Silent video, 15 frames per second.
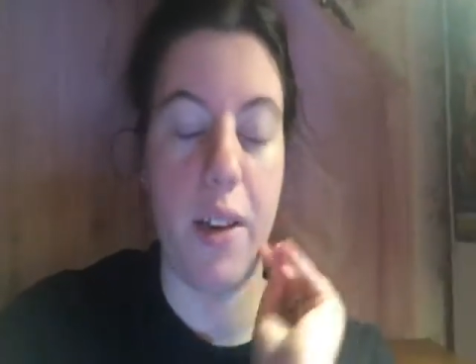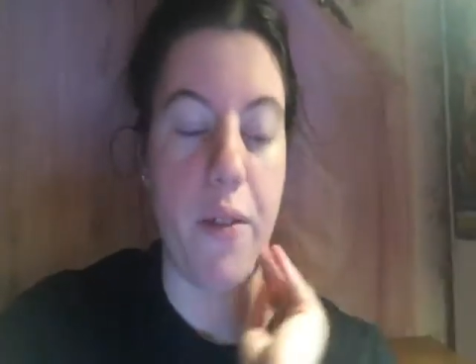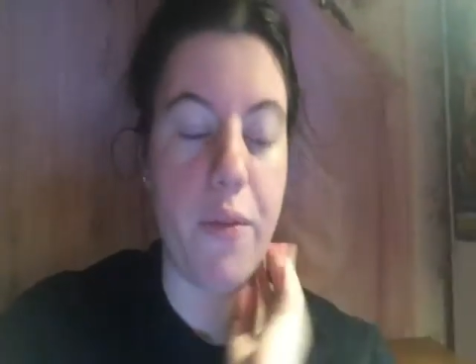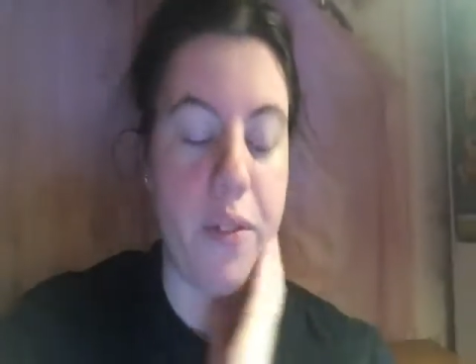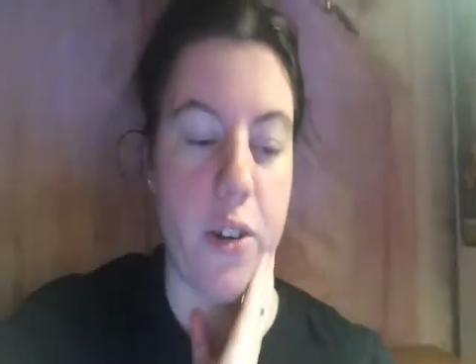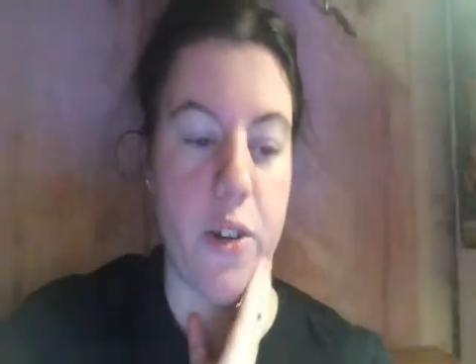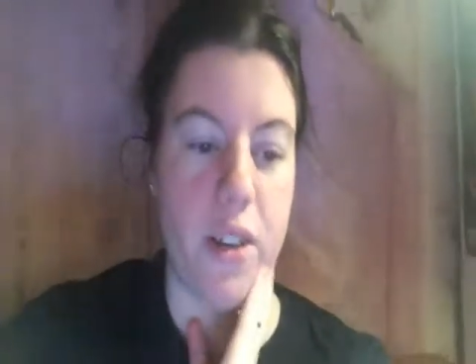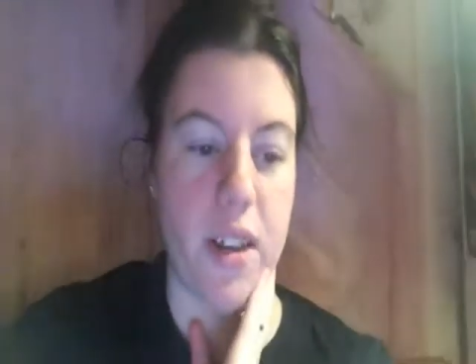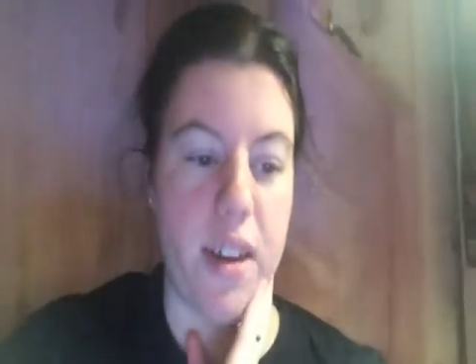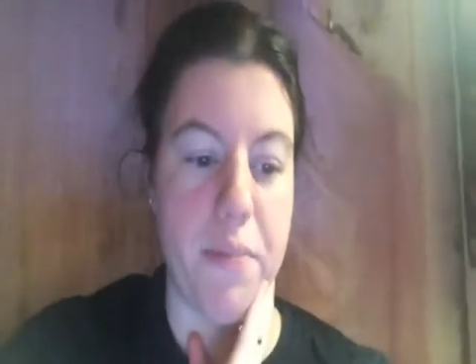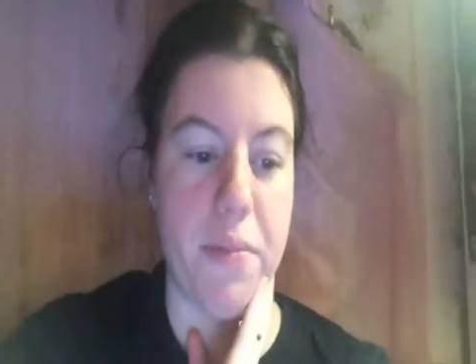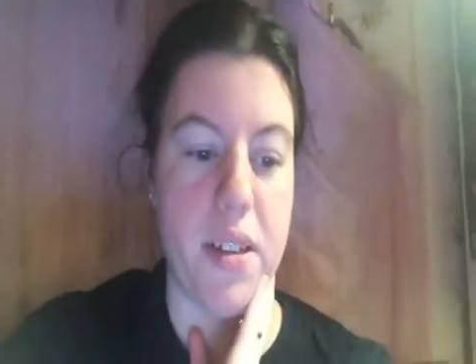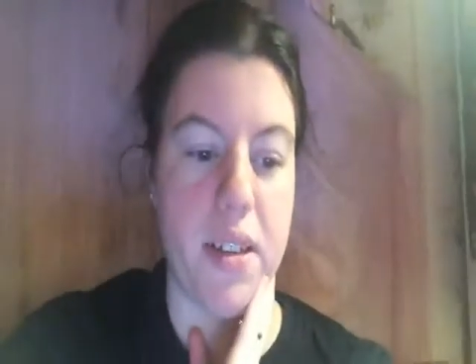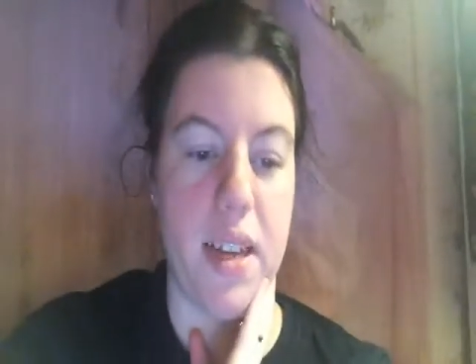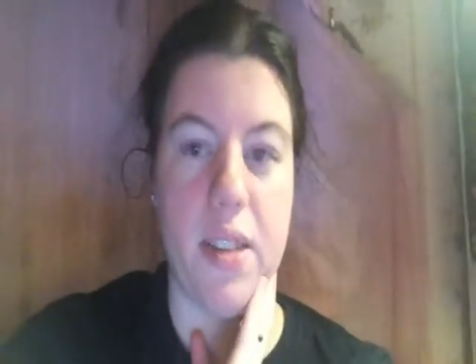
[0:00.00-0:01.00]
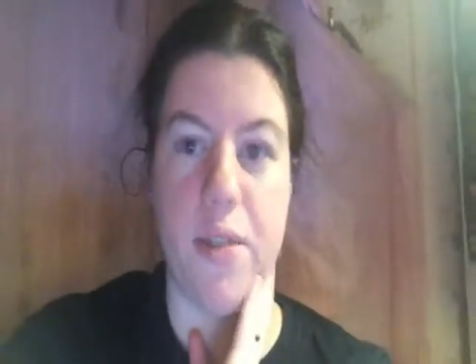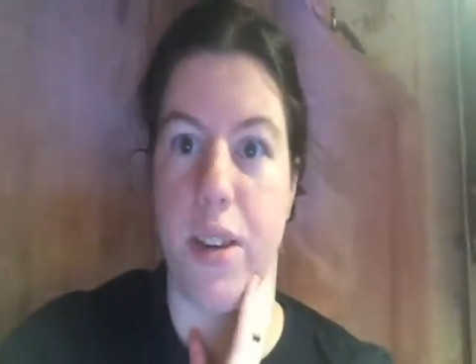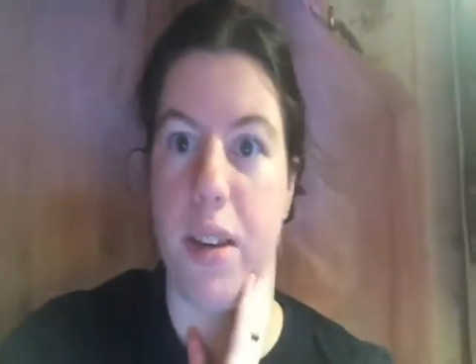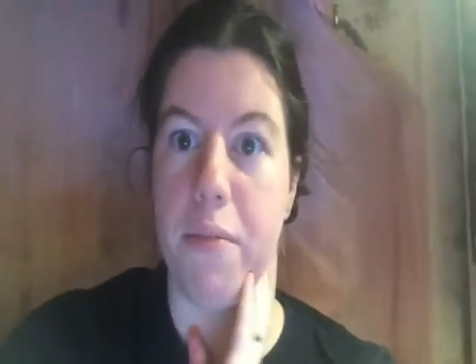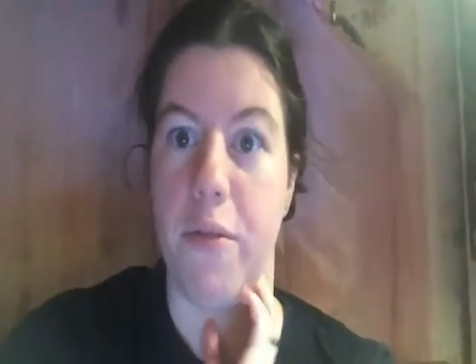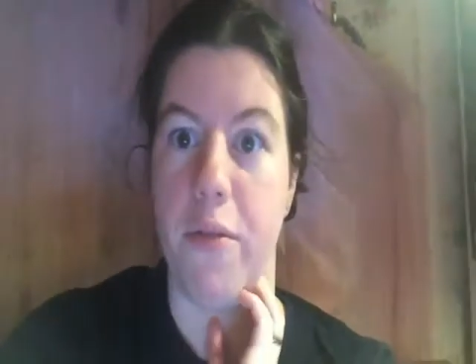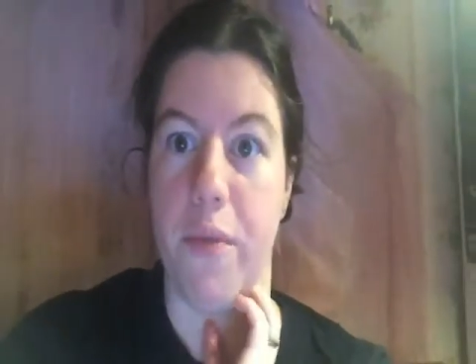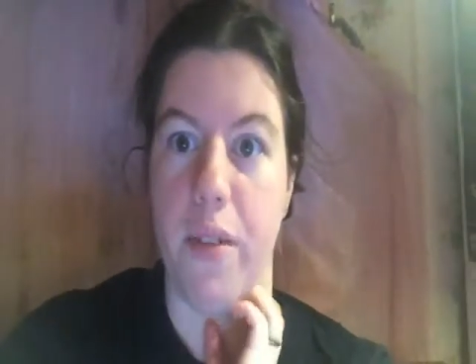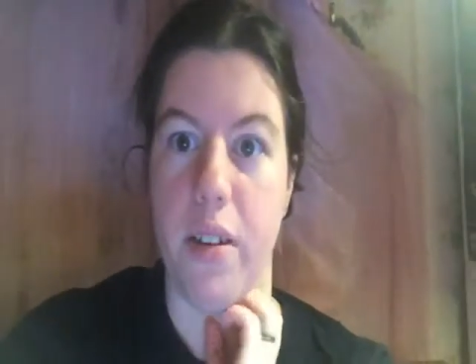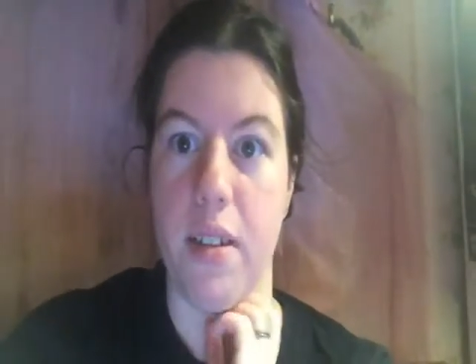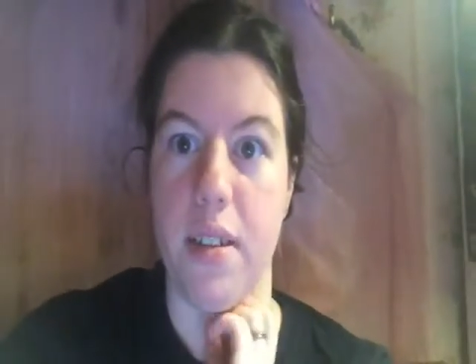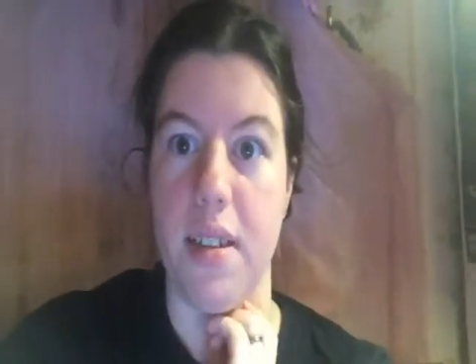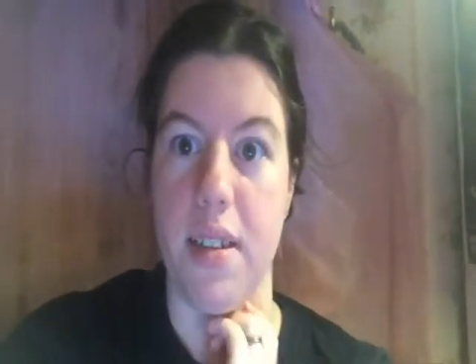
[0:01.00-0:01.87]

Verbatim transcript: I will finish that up today so I can move on